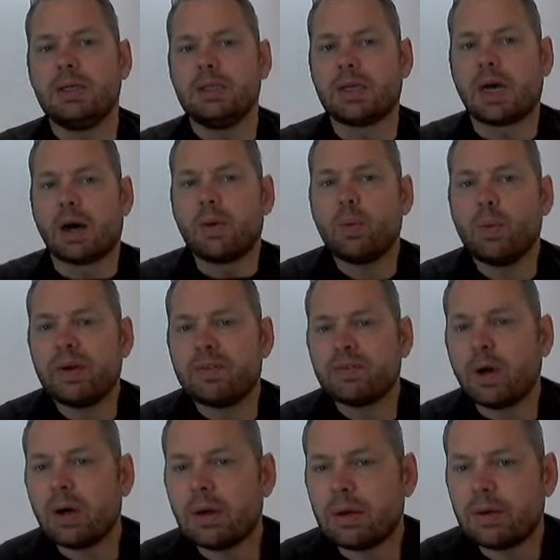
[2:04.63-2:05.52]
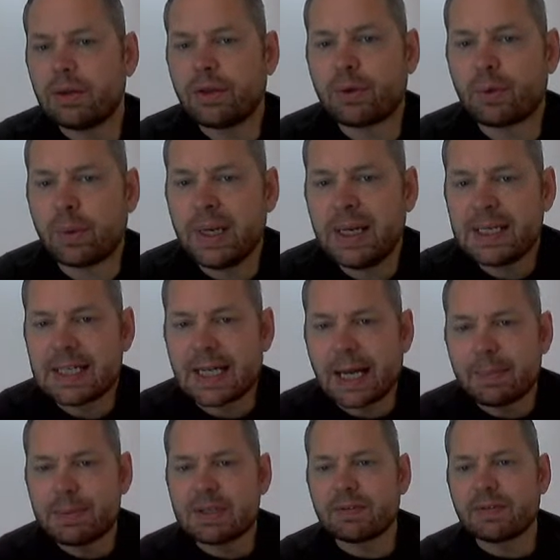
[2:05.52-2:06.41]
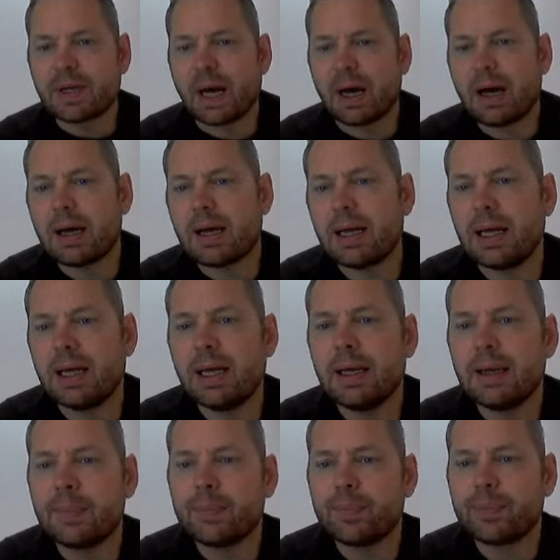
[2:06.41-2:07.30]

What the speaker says: so we've got three types of car here,